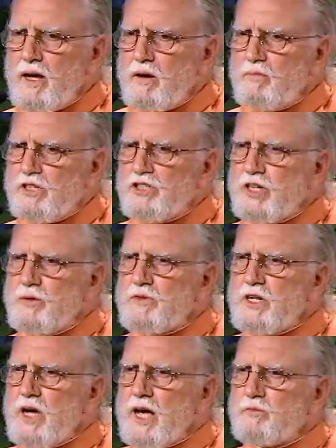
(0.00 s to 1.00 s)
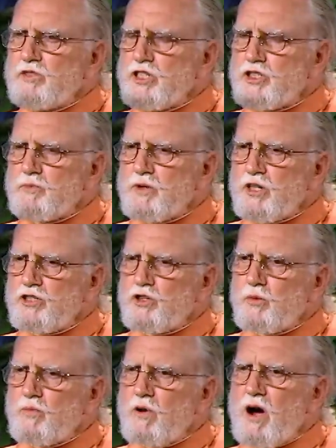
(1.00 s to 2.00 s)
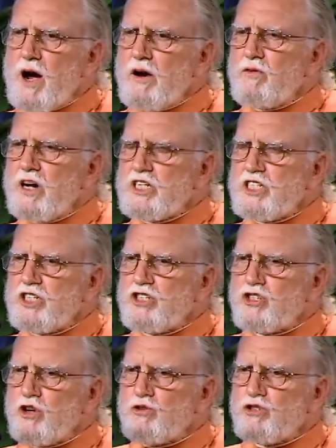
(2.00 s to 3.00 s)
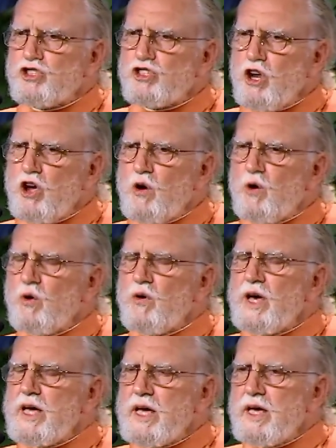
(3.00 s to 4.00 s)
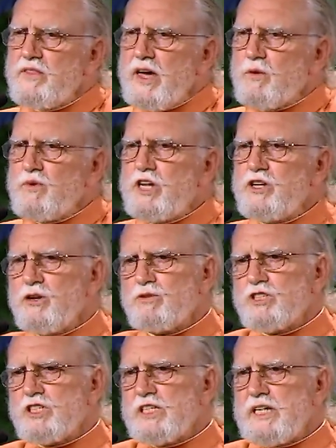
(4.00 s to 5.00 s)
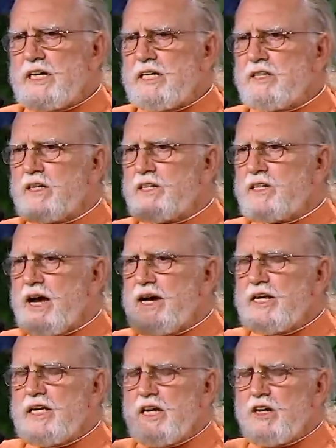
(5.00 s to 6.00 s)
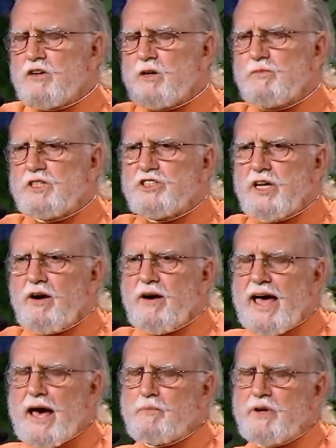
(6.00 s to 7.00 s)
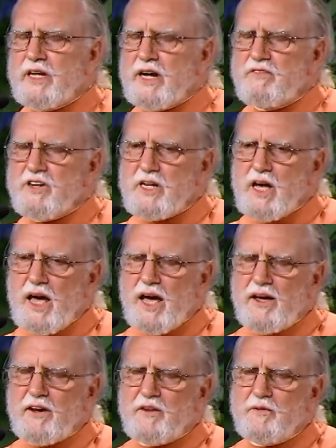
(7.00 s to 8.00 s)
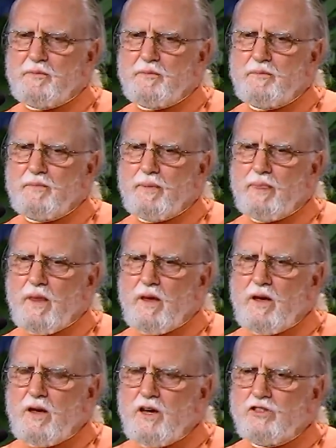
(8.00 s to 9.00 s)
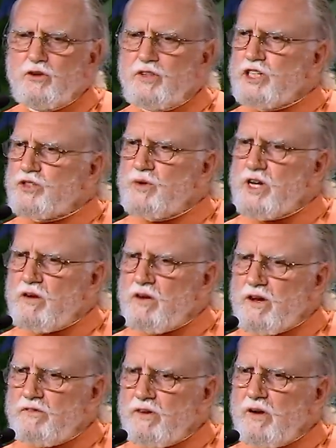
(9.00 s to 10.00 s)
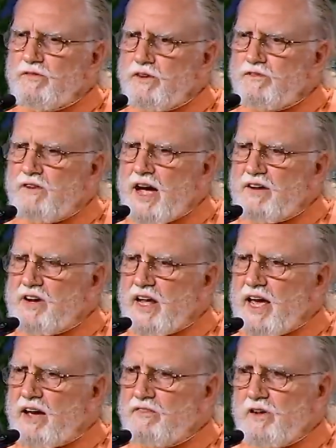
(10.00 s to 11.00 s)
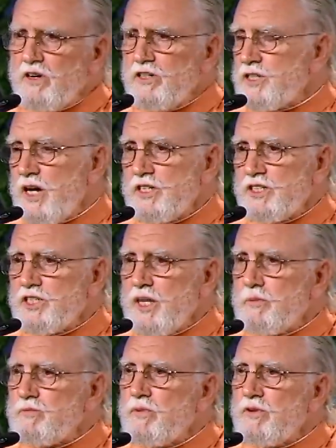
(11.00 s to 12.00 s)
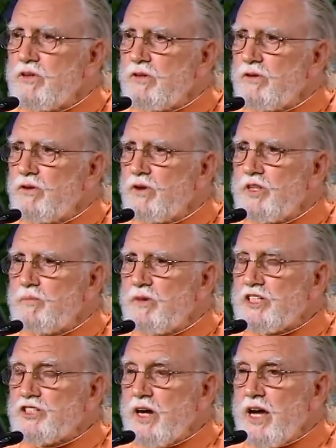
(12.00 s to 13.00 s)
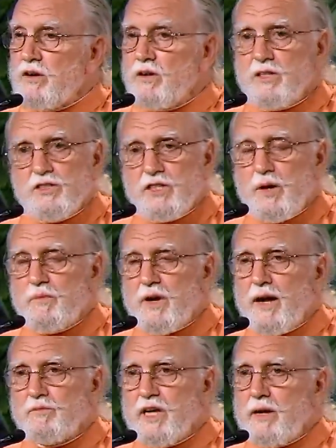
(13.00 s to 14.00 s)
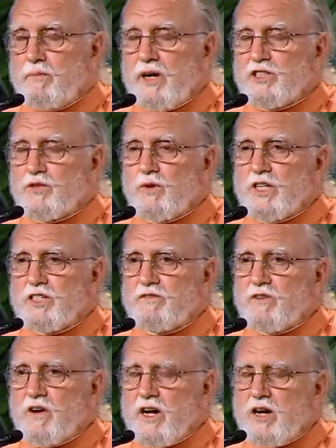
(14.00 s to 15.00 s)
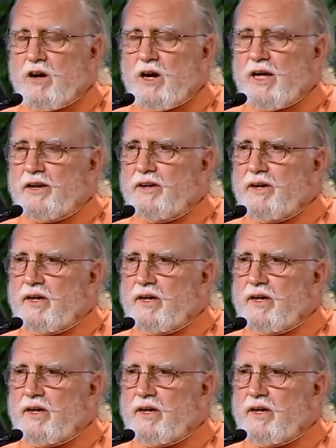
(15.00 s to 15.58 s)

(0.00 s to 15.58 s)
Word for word: But sometimes the spiritual progress is so slow that we don't see the tiny increments that are happening every day. So this went on for five and a half years, and I just kept doing the best I could, and sometimes that best wasn't very good,